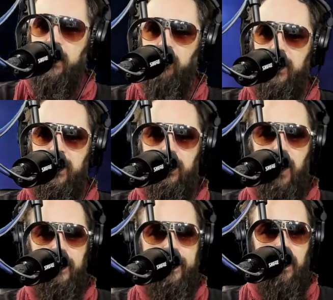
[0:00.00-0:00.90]
watching
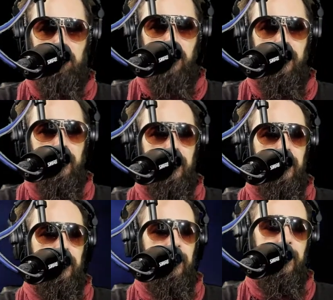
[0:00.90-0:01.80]
dogs hump?
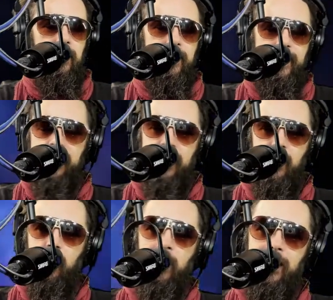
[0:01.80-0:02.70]
And I'm going to say
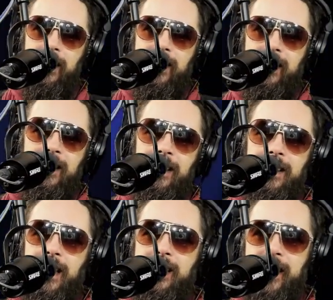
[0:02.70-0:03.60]
no.
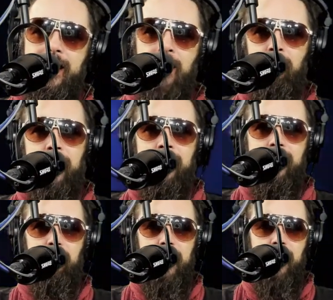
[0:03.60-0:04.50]
I say dumb things
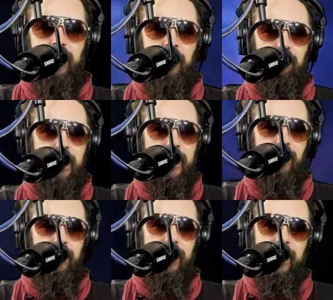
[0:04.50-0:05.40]
sometimes. I don't mean
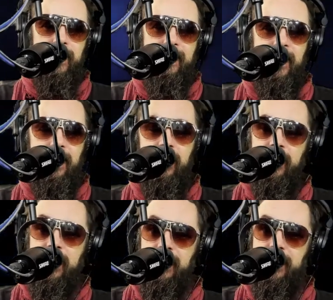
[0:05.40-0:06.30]
everything I say. You
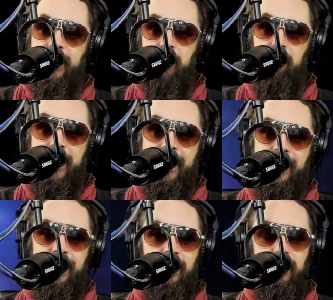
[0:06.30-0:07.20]
shouldn't listen to me. You